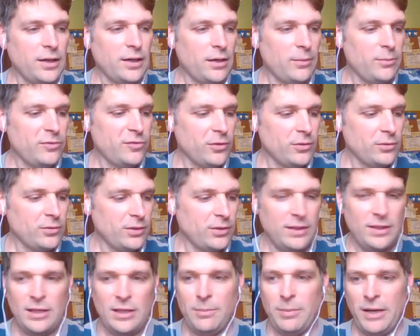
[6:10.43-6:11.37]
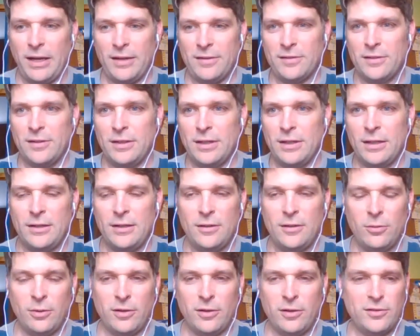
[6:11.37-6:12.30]
Certainly keep asking any
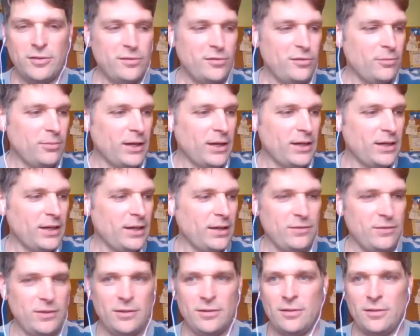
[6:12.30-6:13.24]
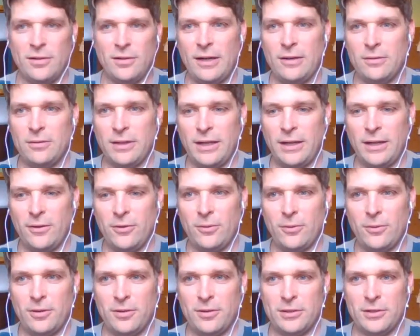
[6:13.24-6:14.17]
questions you might have, either out loud
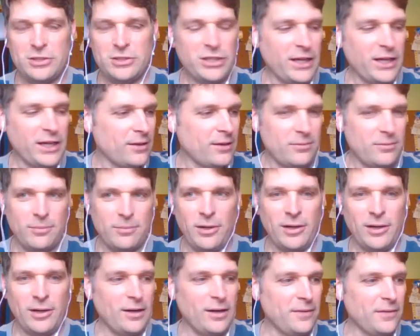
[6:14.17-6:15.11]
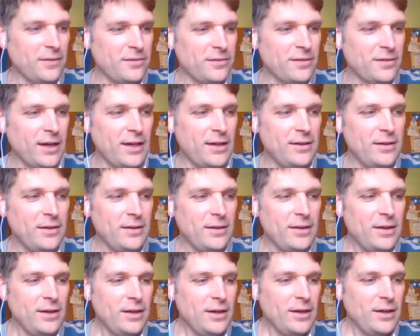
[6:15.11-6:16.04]
or in the chat bar on the side.
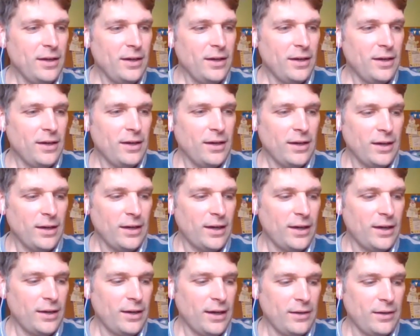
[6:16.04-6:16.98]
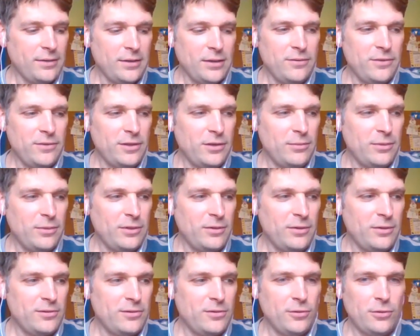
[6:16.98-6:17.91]
I'll give you a minute
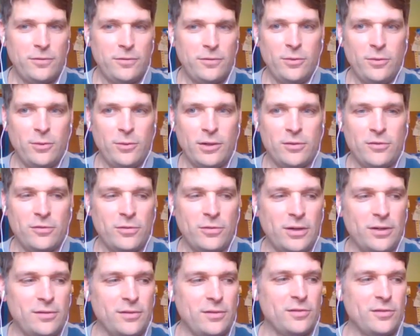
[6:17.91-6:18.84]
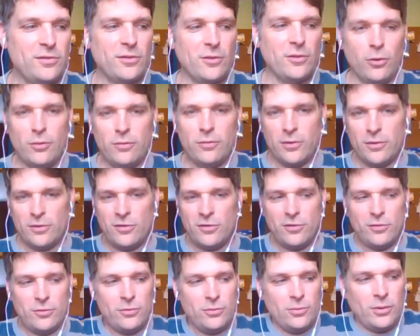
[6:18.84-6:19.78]
or two if you want to transition over
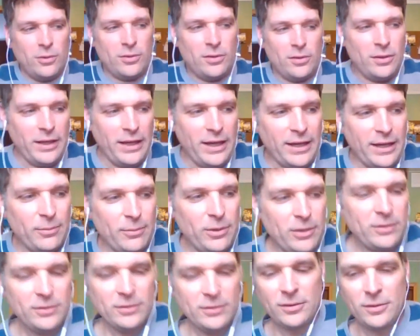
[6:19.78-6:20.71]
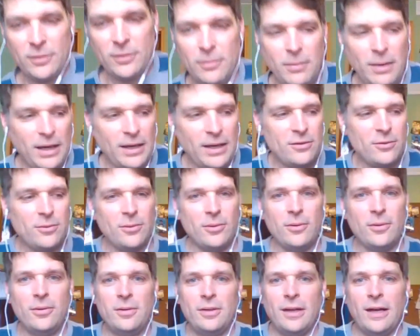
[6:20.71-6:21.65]
to the lab
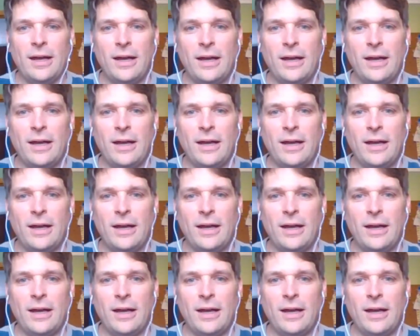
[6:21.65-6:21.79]
manual.